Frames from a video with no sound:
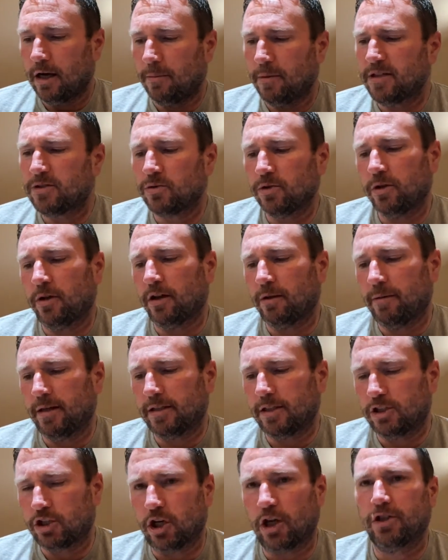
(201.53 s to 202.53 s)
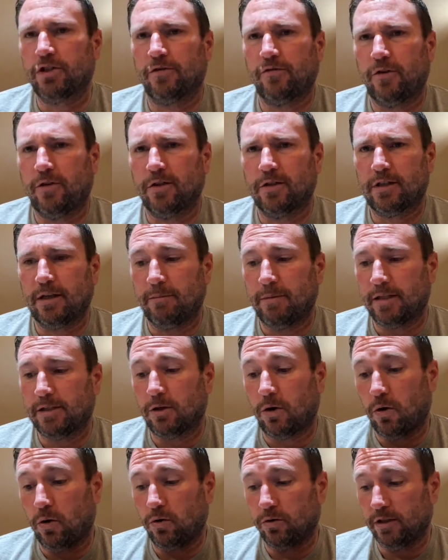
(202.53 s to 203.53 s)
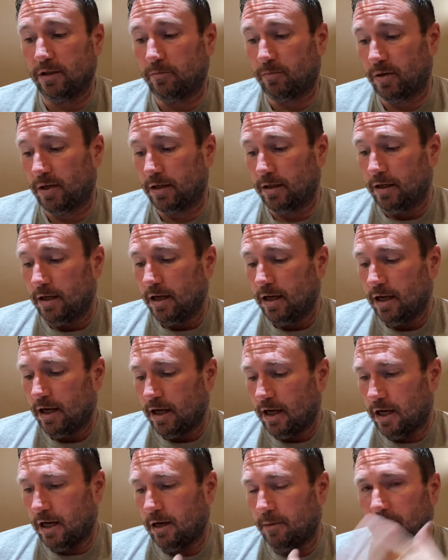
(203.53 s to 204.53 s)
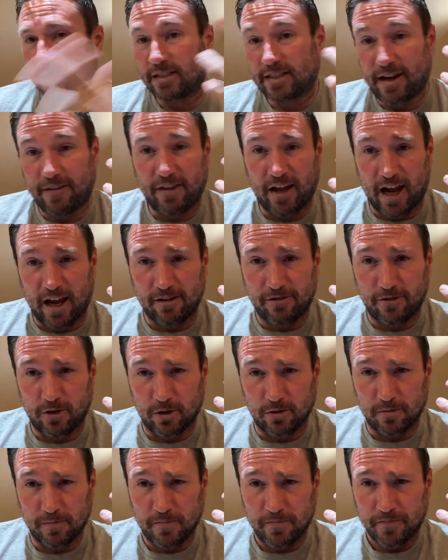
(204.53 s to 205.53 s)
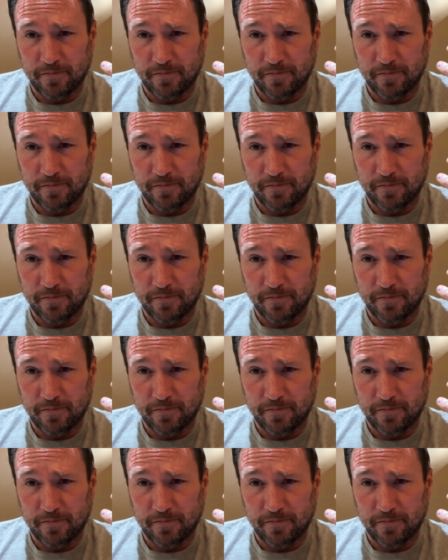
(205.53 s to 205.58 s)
It's really only meant to charge your phone. It's not meant to hold it, but because I have the iPhone